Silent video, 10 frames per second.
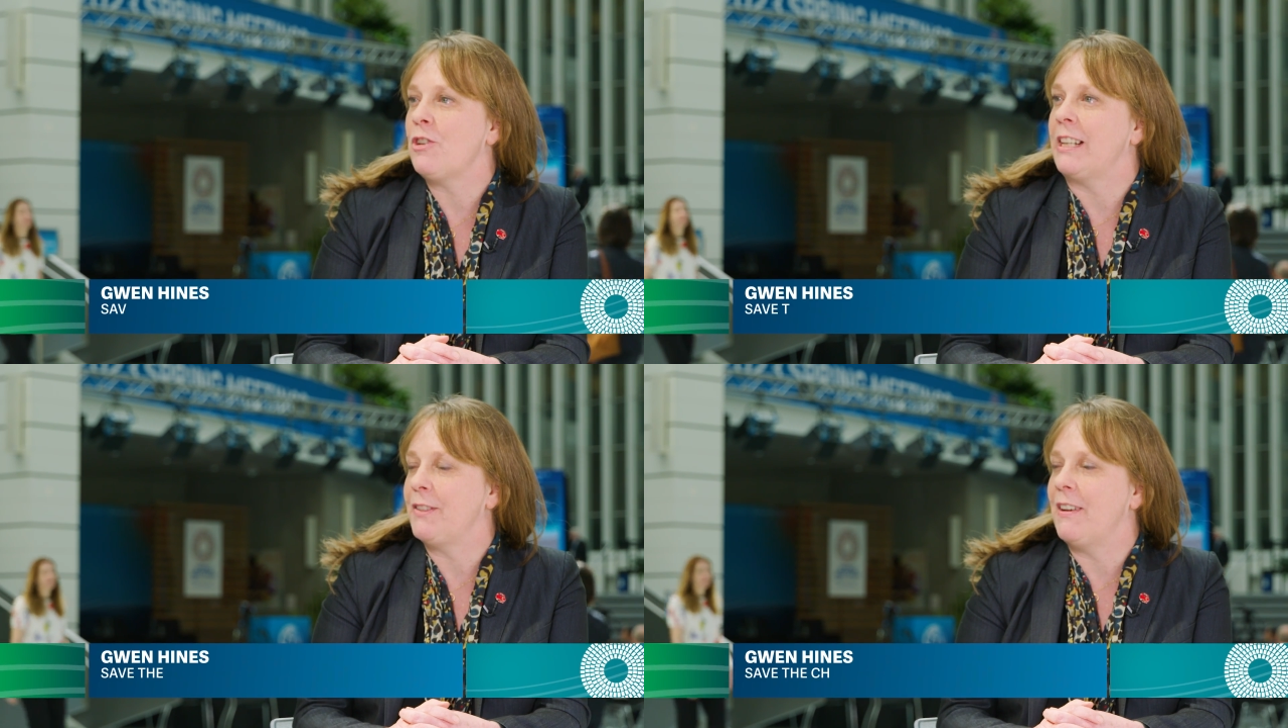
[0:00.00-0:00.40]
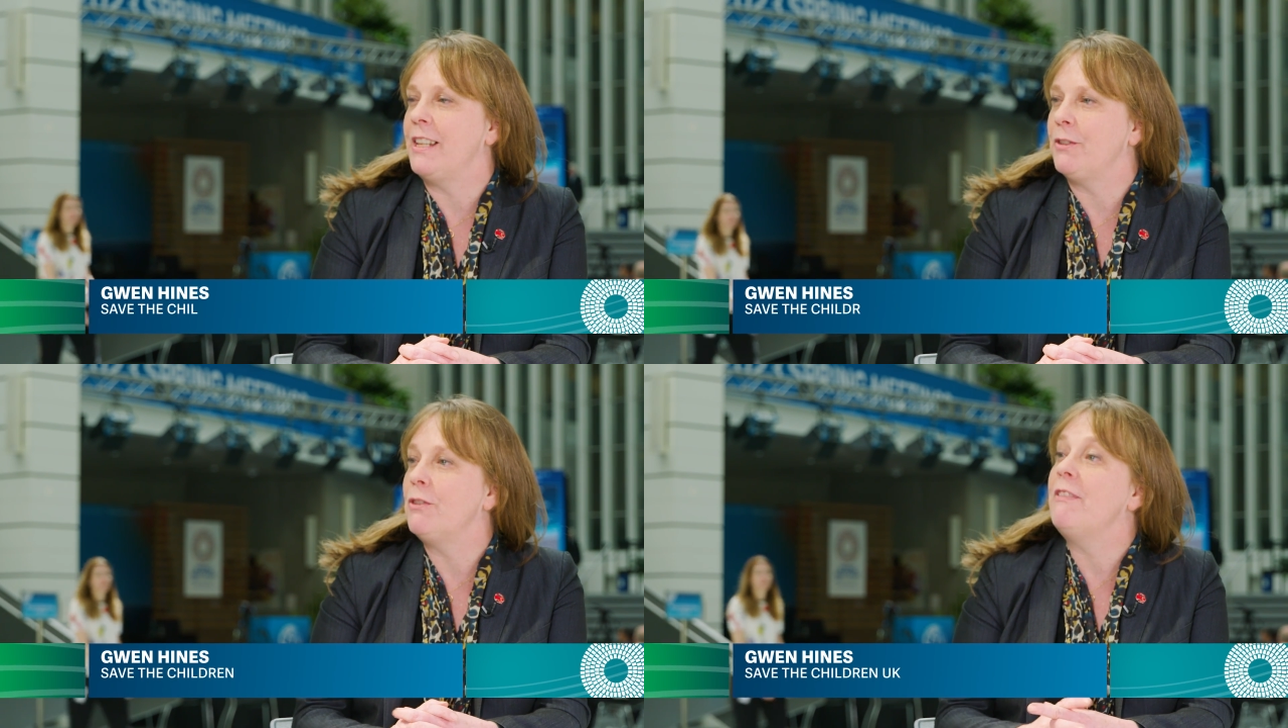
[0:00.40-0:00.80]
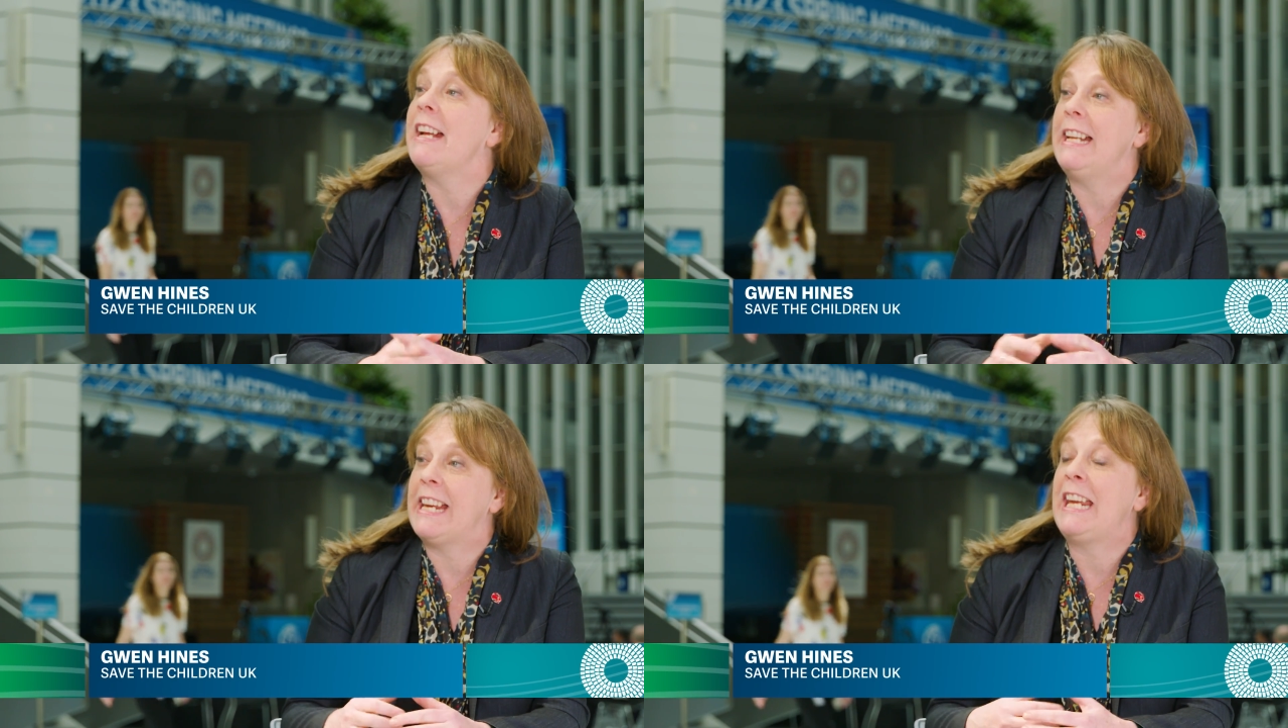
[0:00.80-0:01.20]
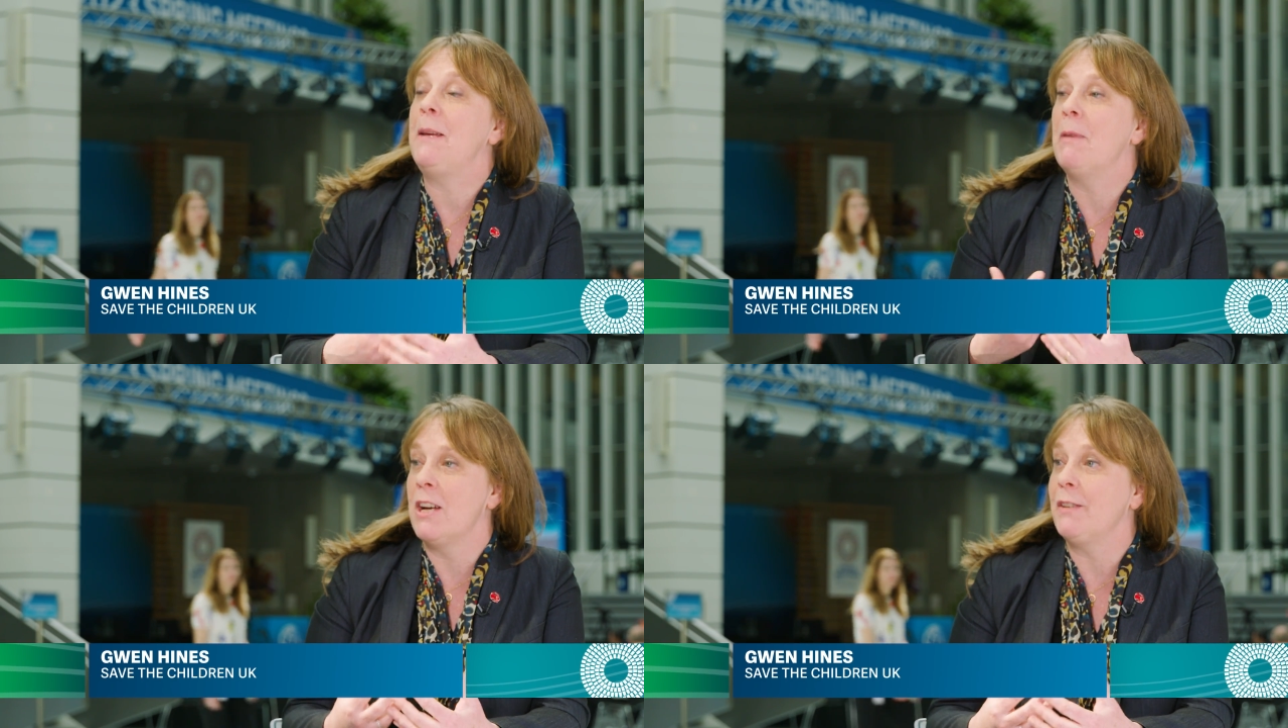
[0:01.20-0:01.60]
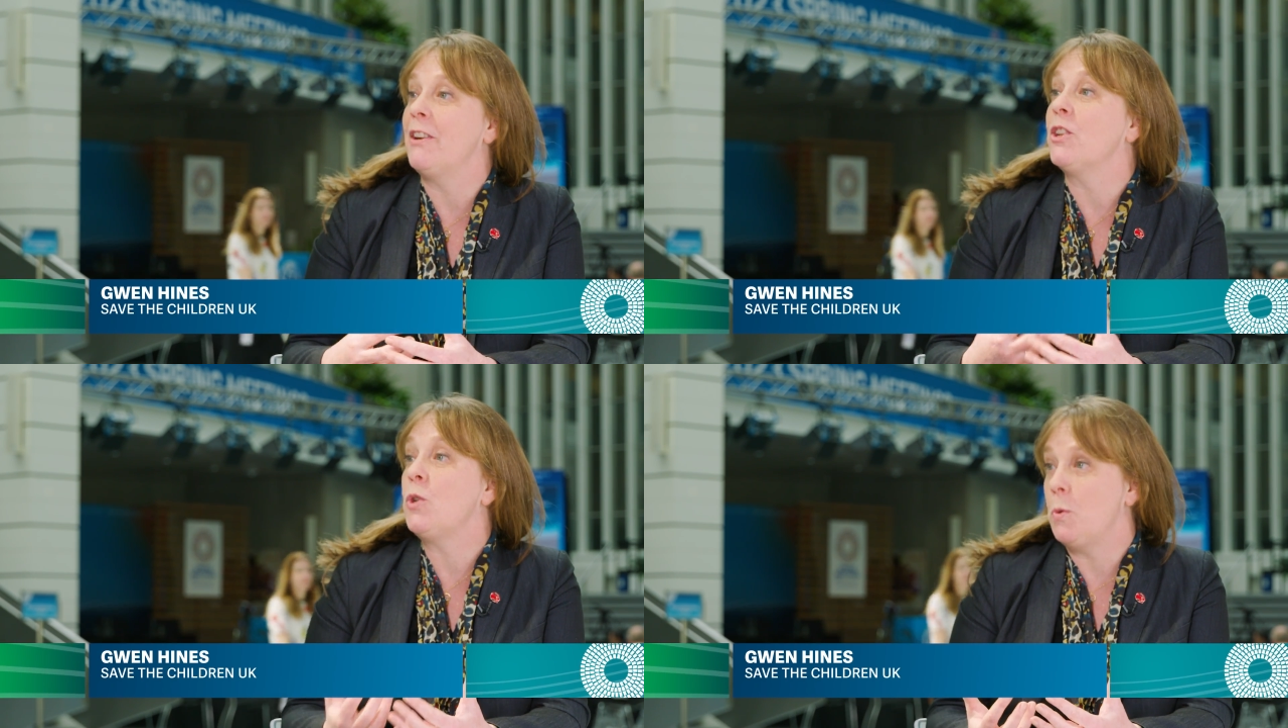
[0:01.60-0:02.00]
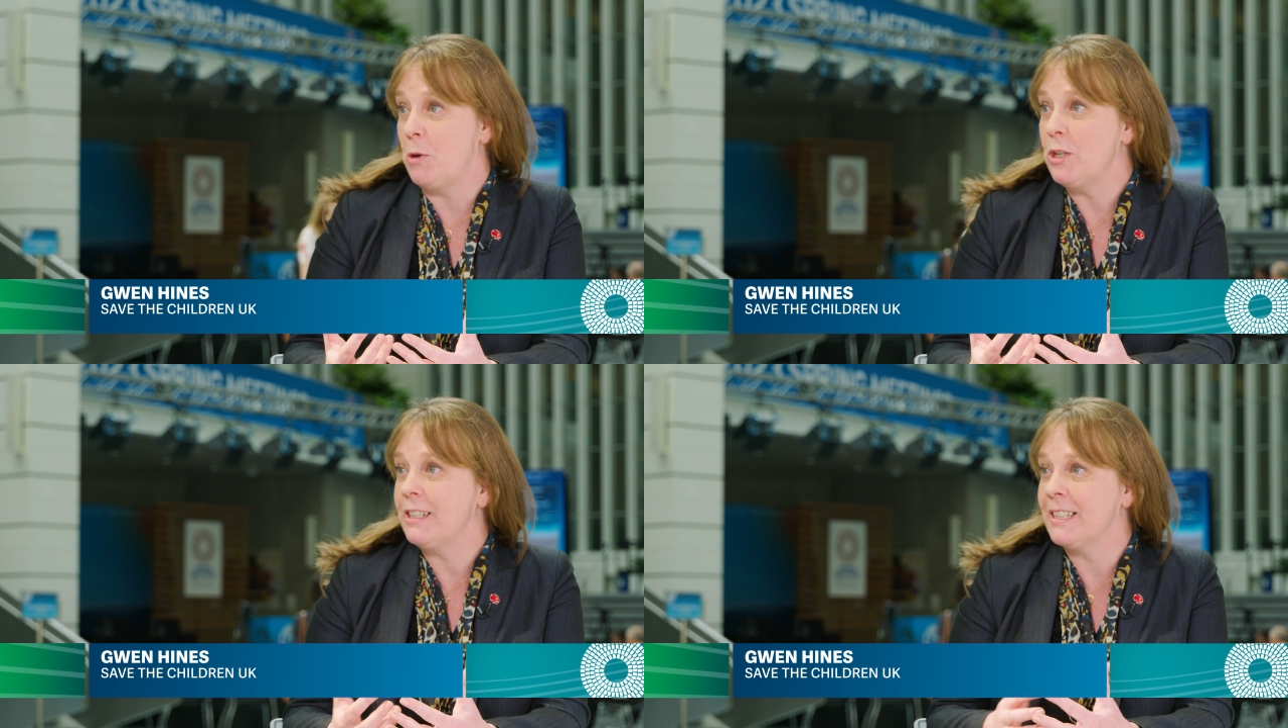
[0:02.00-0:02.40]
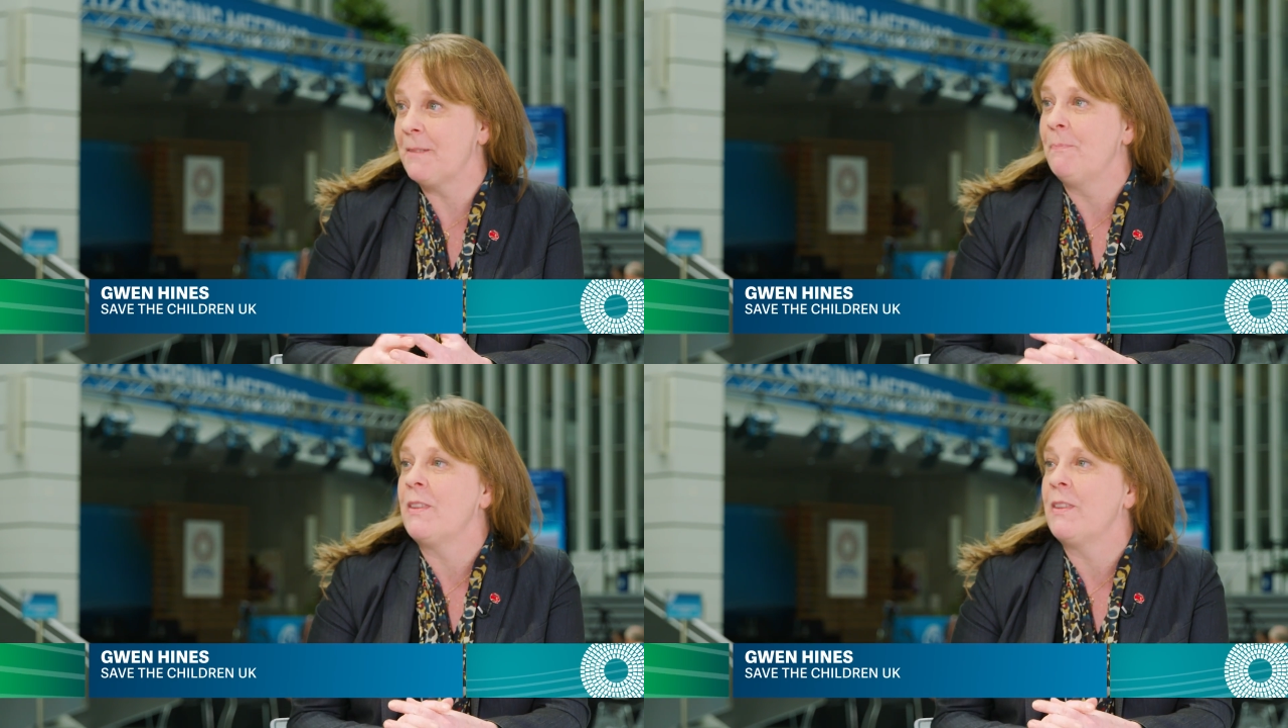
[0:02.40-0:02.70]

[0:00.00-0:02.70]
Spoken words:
transfers are a really key part of our toolbox.